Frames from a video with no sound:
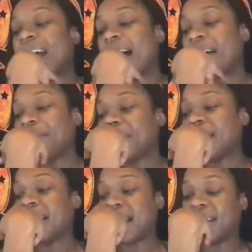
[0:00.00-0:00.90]
I
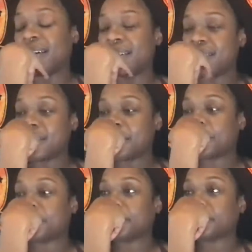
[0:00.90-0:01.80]
feel like
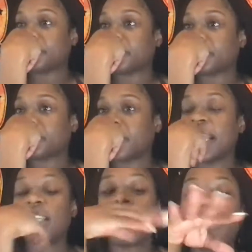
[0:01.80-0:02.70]

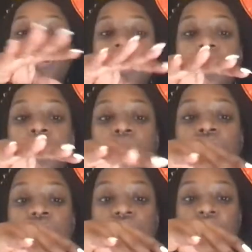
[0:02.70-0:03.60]
it also gives you
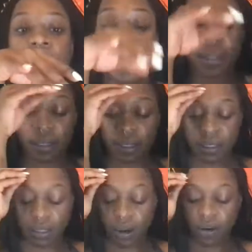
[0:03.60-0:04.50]
discernment,
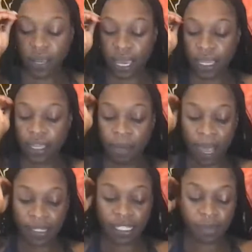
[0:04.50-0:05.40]
okay? Your
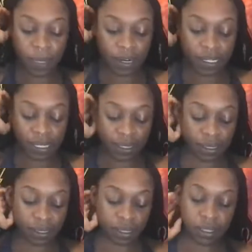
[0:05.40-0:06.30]
past experiences.